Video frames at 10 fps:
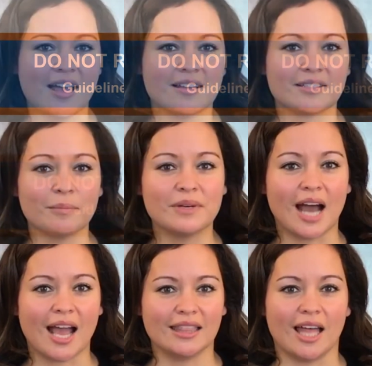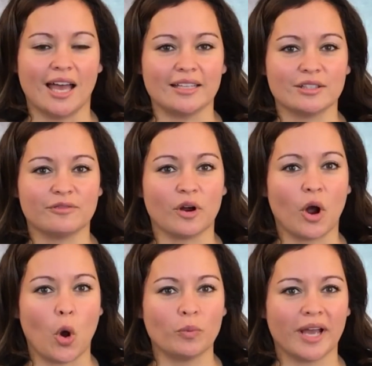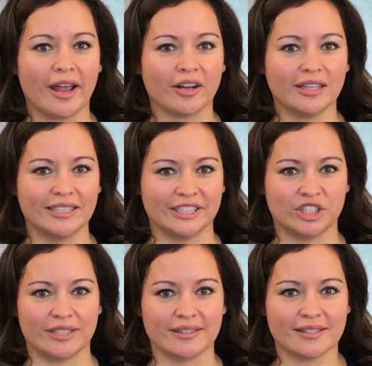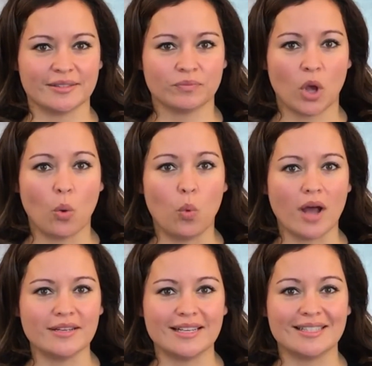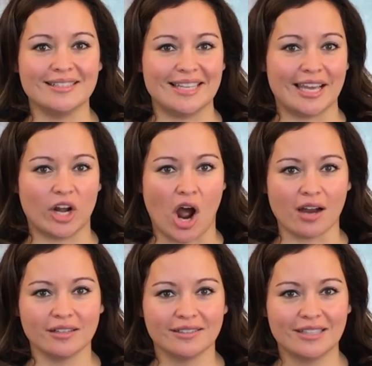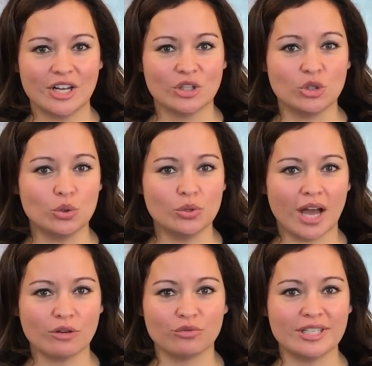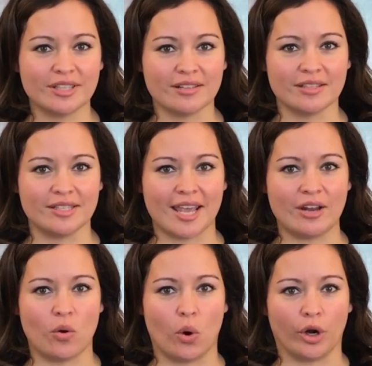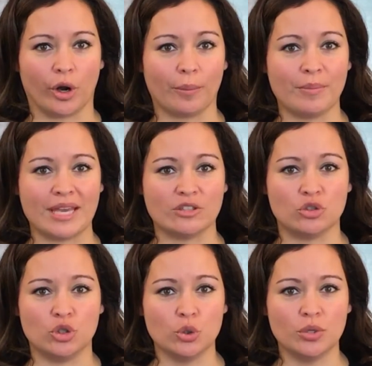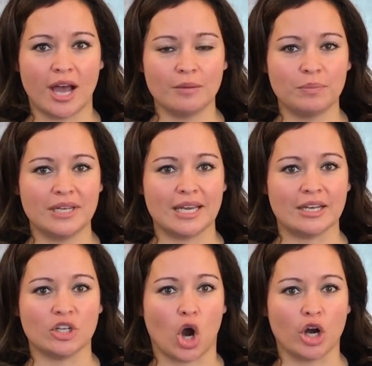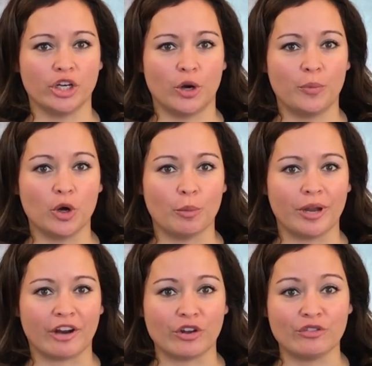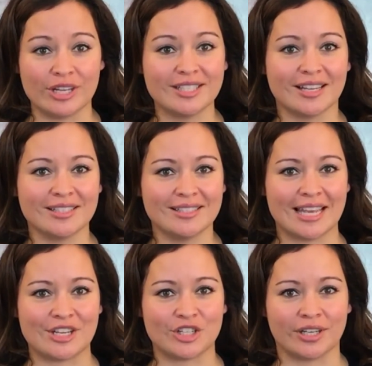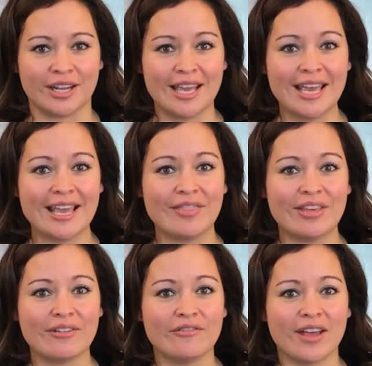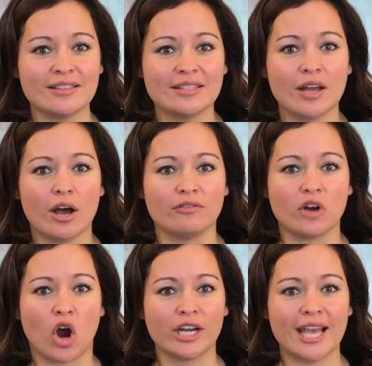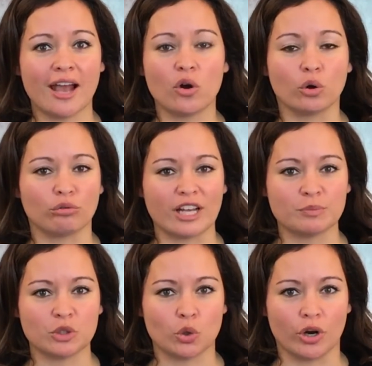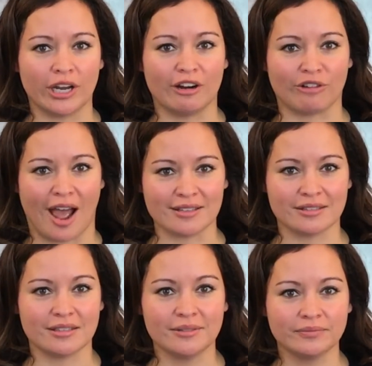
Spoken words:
Some guidelines for home care clinicians. What is a DNR? Do not resuscitate order means do not begin cardiopulmonary resuscitation in the event of cardiac or respiratory arrest.